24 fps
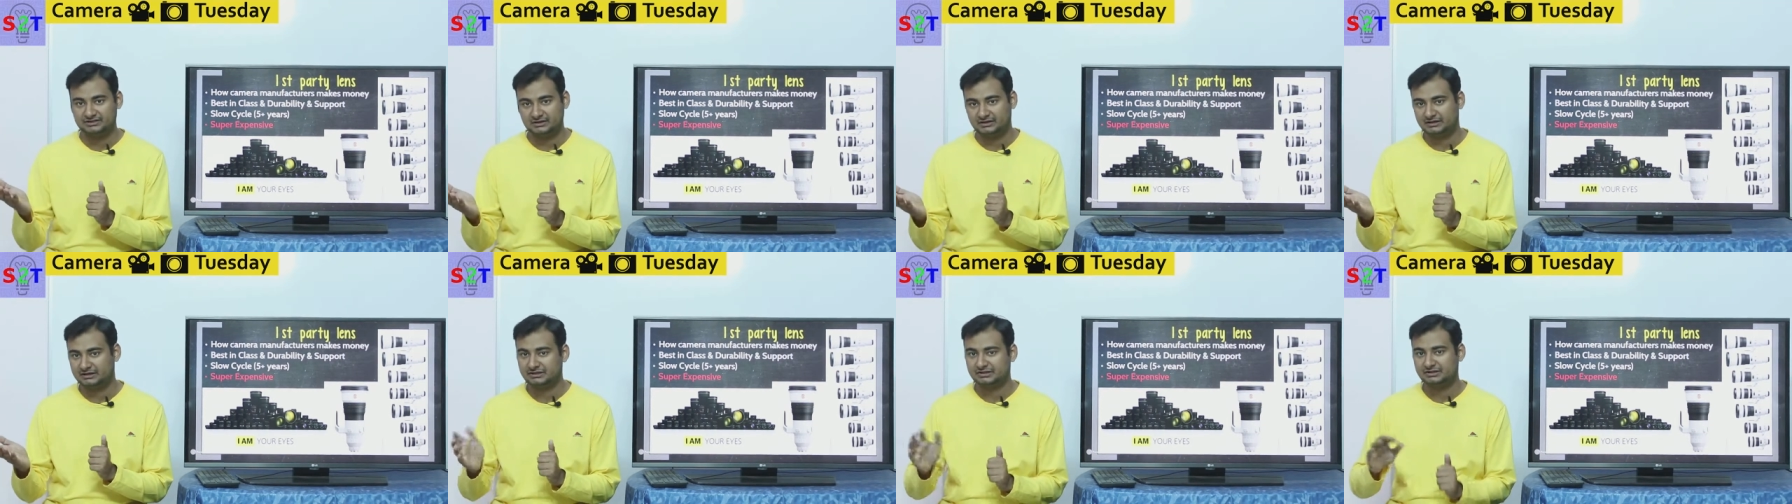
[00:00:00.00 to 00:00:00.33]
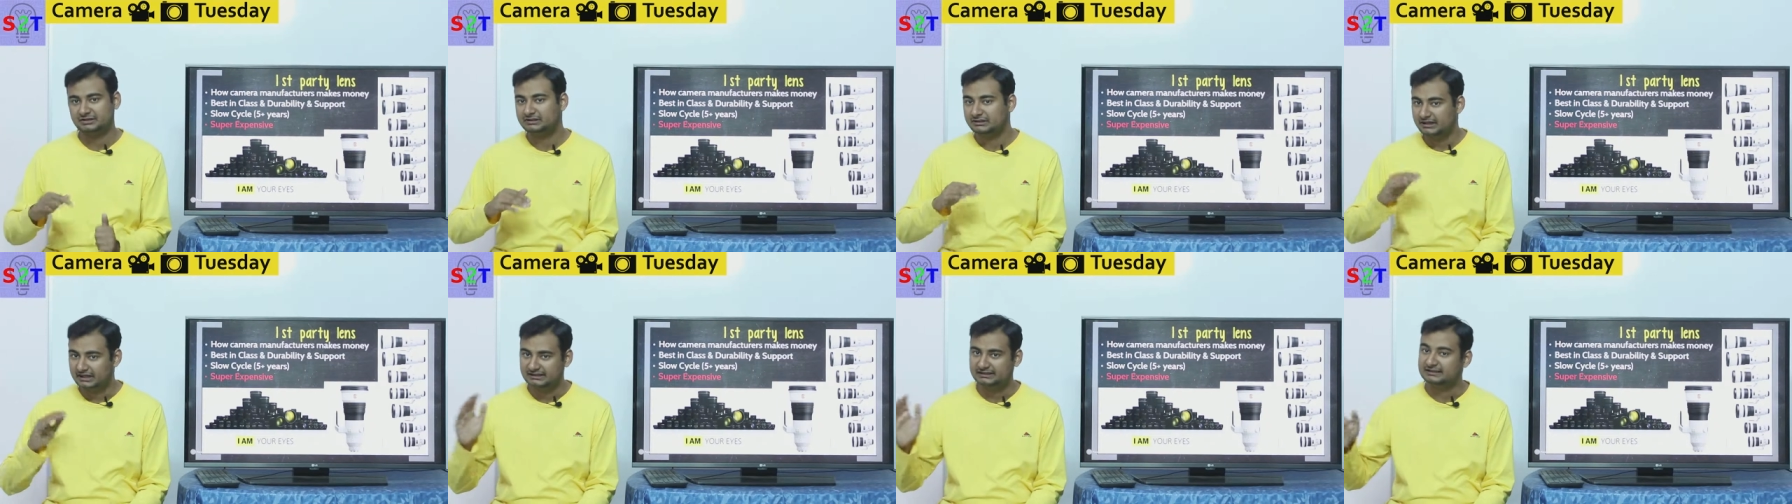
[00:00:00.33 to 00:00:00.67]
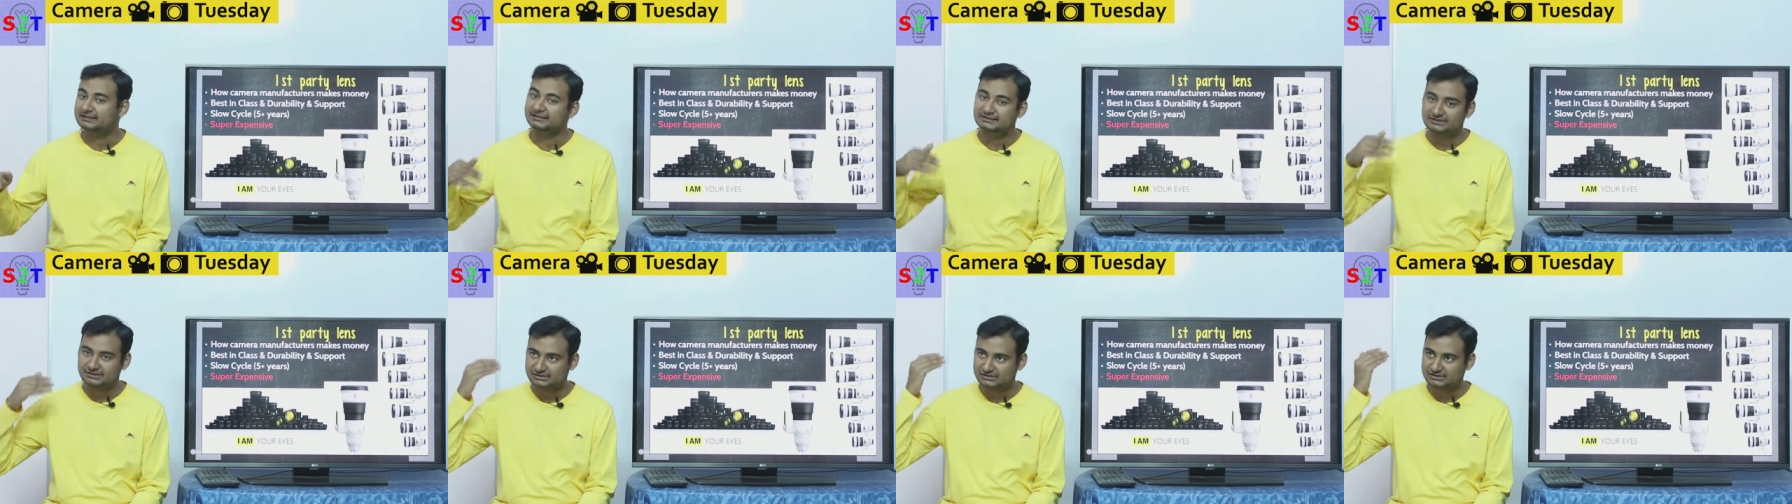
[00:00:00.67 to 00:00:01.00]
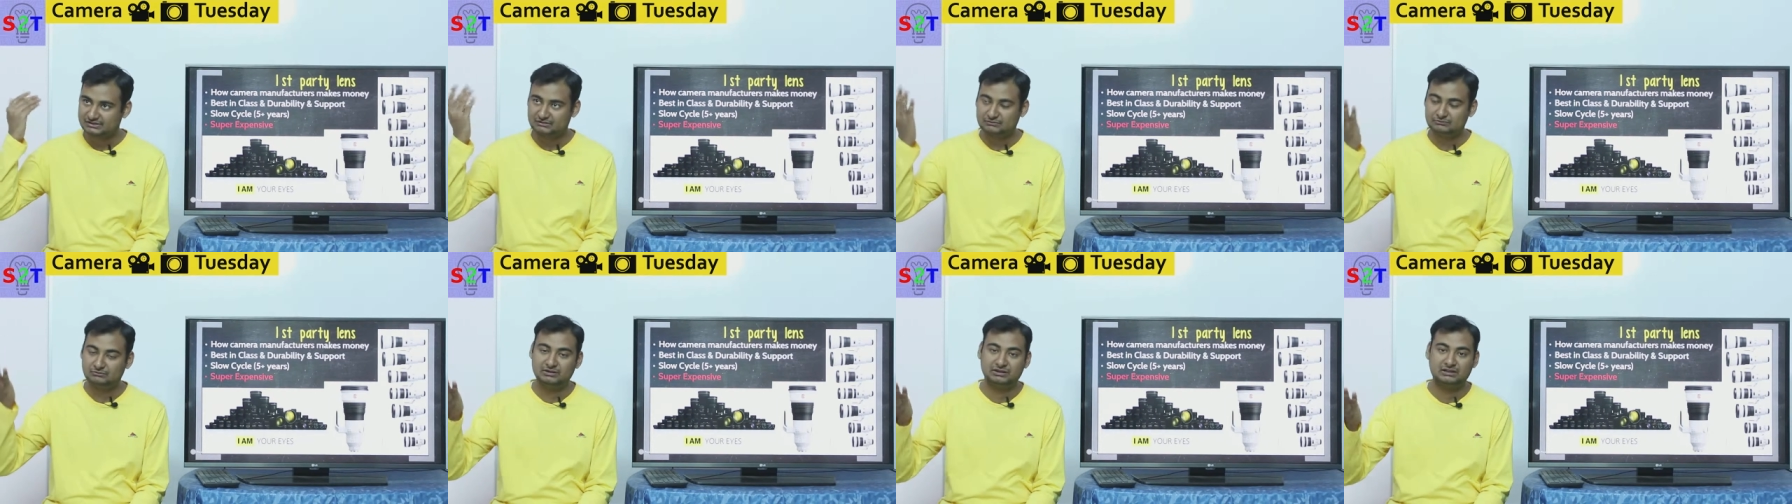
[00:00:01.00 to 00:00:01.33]
generation yeah next
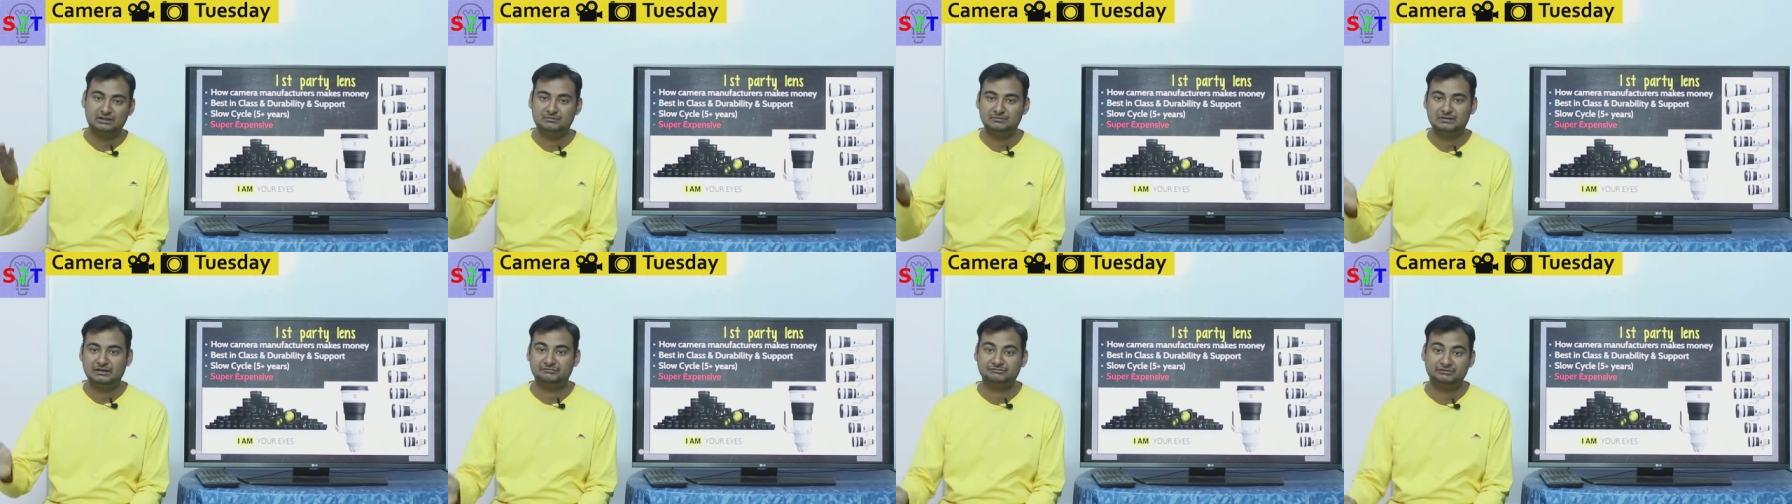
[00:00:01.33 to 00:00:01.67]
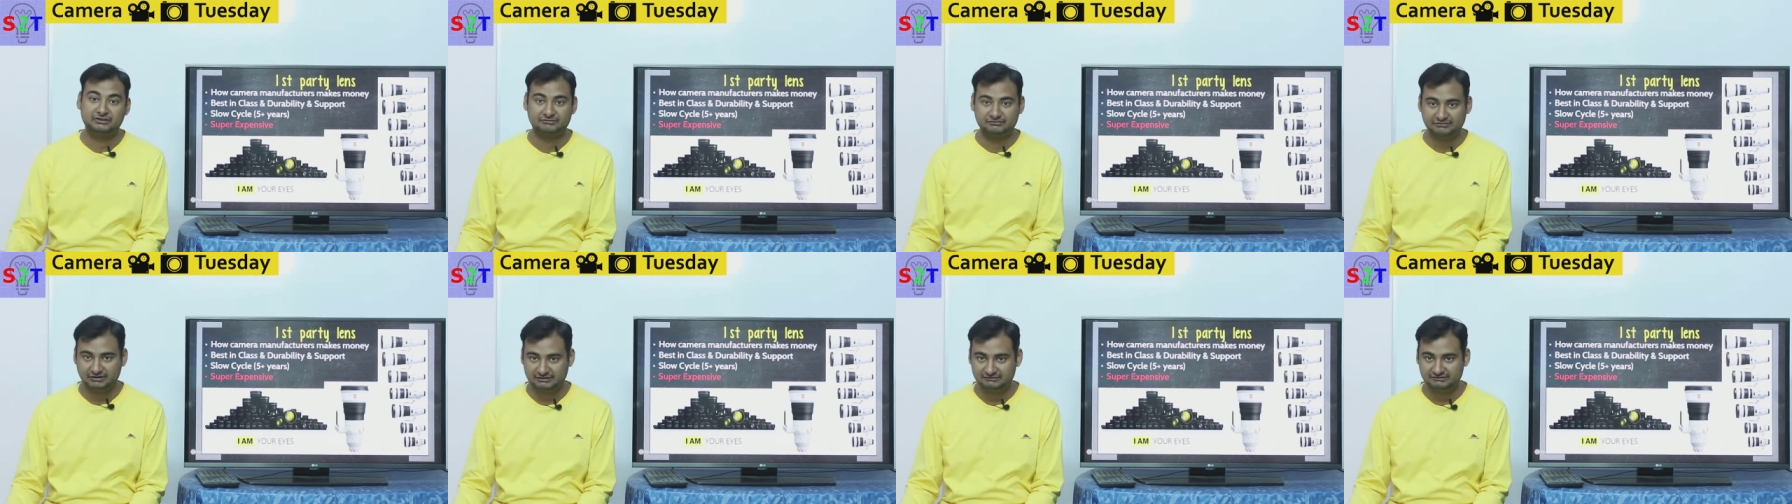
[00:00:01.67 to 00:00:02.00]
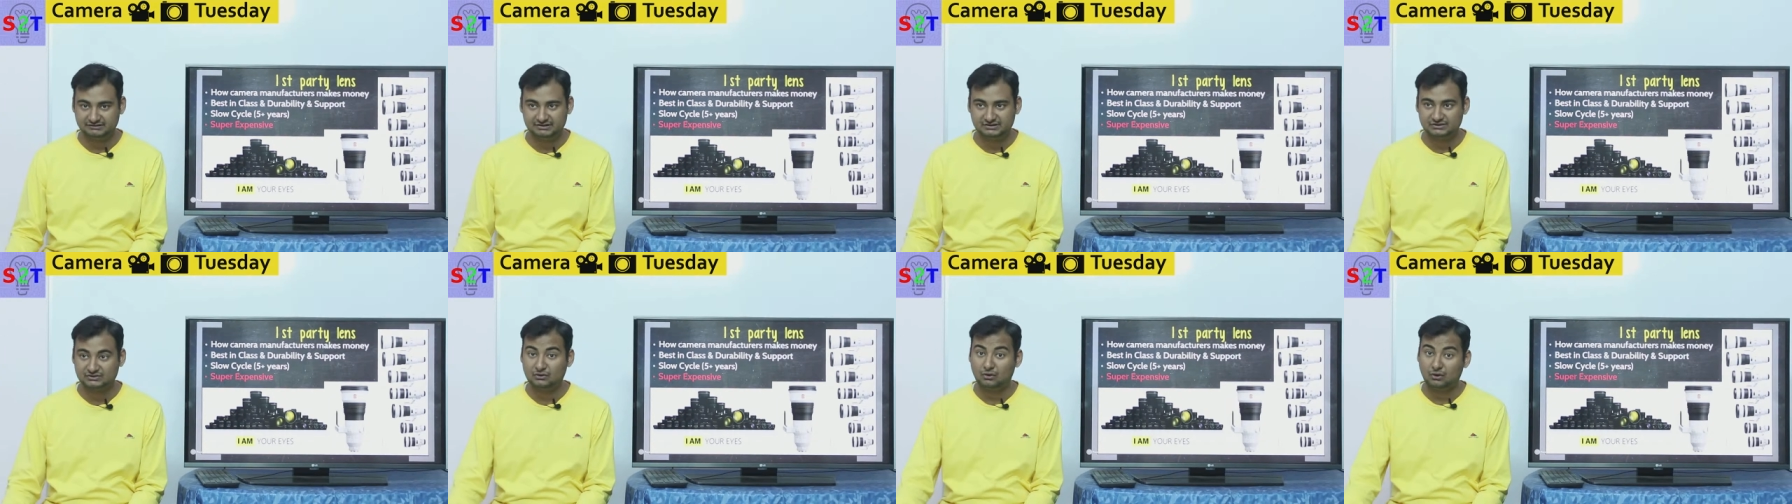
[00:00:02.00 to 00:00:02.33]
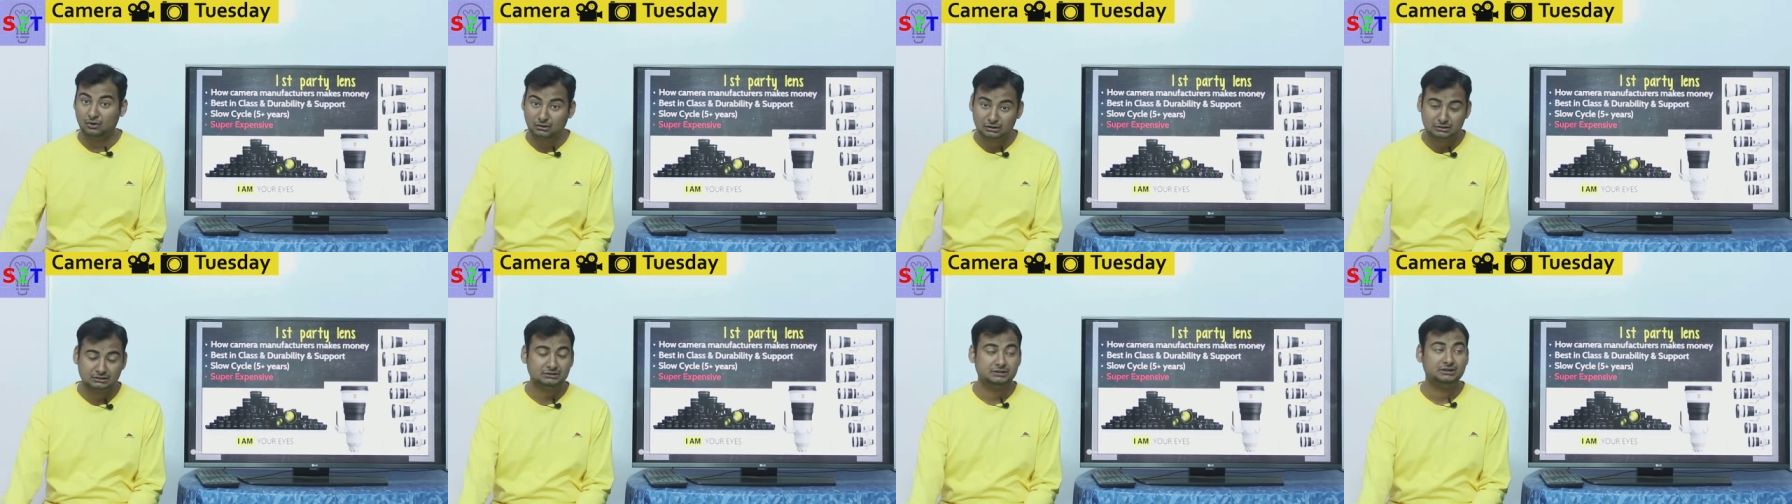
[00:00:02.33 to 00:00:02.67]
generation will come after 5 years
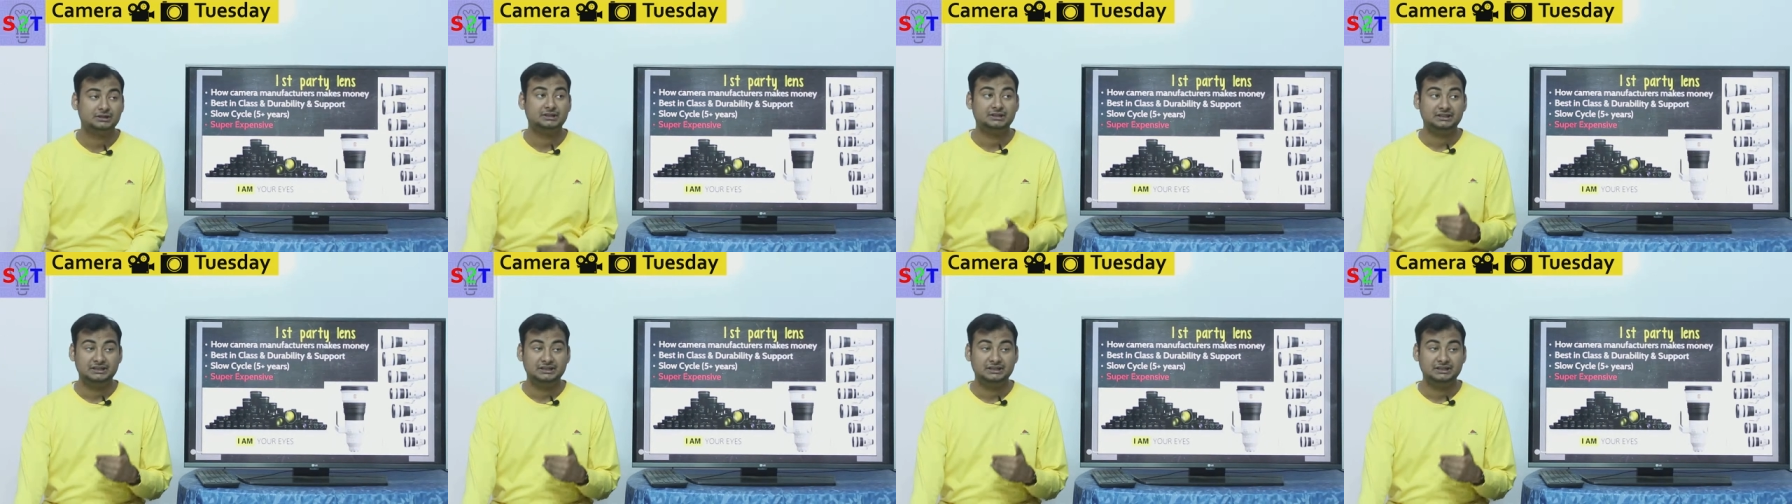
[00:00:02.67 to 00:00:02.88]
or